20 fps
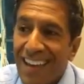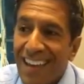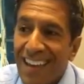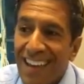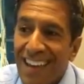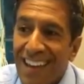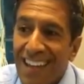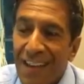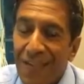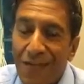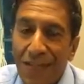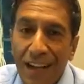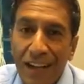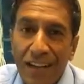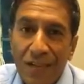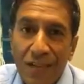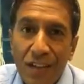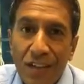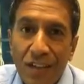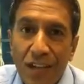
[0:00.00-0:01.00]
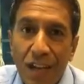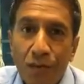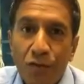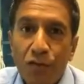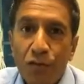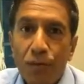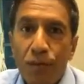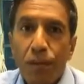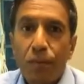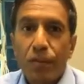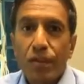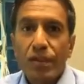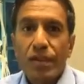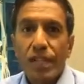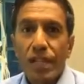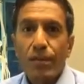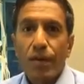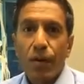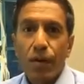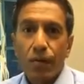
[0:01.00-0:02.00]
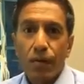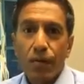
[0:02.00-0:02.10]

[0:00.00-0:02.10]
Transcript: effectiveness comes from the placebo